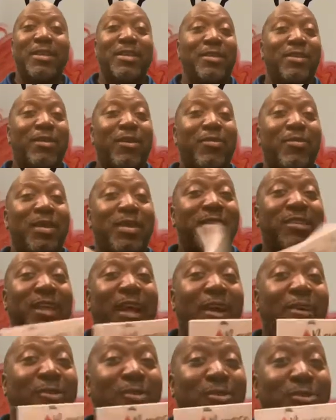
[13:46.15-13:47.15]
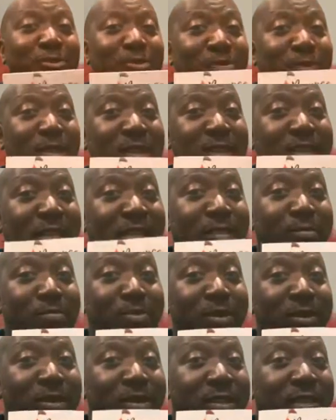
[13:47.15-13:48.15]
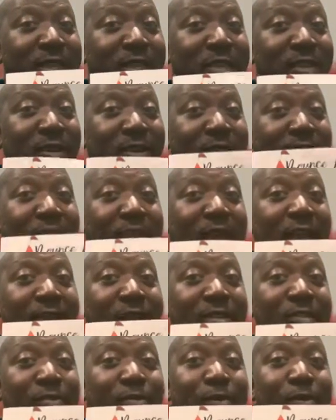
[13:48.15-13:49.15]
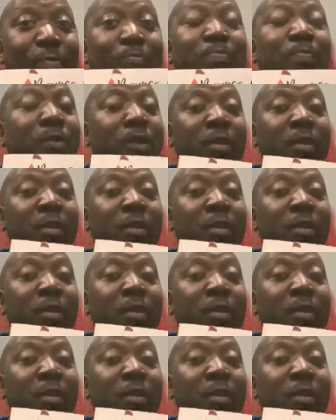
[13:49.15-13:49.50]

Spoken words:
So, but y'all use these books in your classroom,